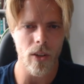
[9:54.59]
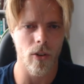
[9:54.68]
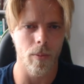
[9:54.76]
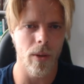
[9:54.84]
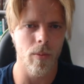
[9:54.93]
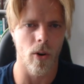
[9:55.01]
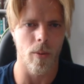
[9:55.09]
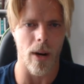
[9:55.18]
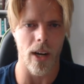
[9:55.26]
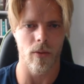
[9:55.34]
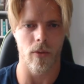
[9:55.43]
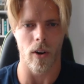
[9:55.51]
So be more
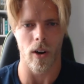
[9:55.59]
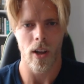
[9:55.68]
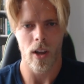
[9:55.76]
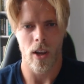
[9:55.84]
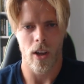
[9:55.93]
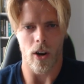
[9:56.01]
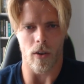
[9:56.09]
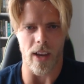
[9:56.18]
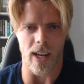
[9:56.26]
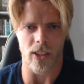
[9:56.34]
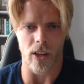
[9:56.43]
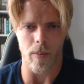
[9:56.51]
mindful of
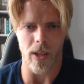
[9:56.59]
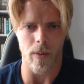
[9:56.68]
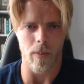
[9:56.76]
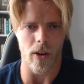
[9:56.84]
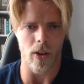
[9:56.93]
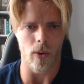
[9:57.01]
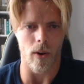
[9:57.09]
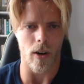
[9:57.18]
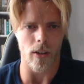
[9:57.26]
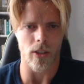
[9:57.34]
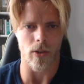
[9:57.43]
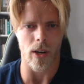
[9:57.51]
the actual people you
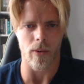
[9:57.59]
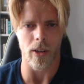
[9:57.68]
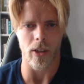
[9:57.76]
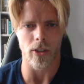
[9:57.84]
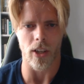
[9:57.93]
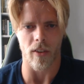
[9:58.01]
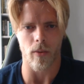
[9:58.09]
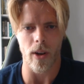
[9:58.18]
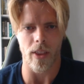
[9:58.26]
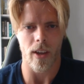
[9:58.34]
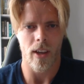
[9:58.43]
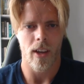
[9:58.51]
are surrounding yourself
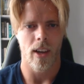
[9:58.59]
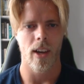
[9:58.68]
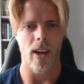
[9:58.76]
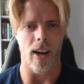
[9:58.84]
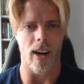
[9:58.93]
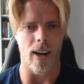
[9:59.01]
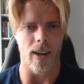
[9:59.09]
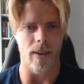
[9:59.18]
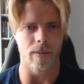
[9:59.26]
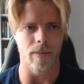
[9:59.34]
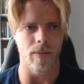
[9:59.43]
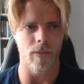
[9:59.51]
with.
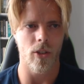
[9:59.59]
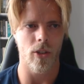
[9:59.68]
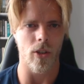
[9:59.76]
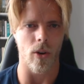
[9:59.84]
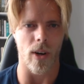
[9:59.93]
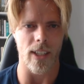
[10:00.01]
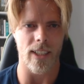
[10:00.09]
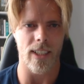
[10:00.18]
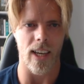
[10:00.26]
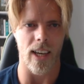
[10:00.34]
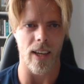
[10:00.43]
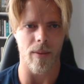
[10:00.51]
So I'd
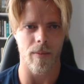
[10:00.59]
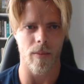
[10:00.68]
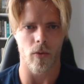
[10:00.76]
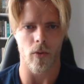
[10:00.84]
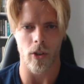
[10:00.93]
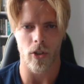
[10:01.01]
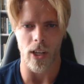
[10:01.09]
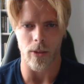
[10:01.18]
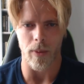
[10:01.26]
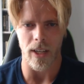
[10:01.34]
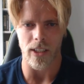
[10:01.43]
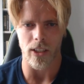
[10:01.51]
say physical
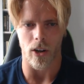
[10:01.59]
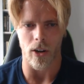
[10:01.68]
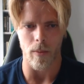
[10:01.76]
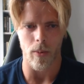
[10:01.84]
spaces are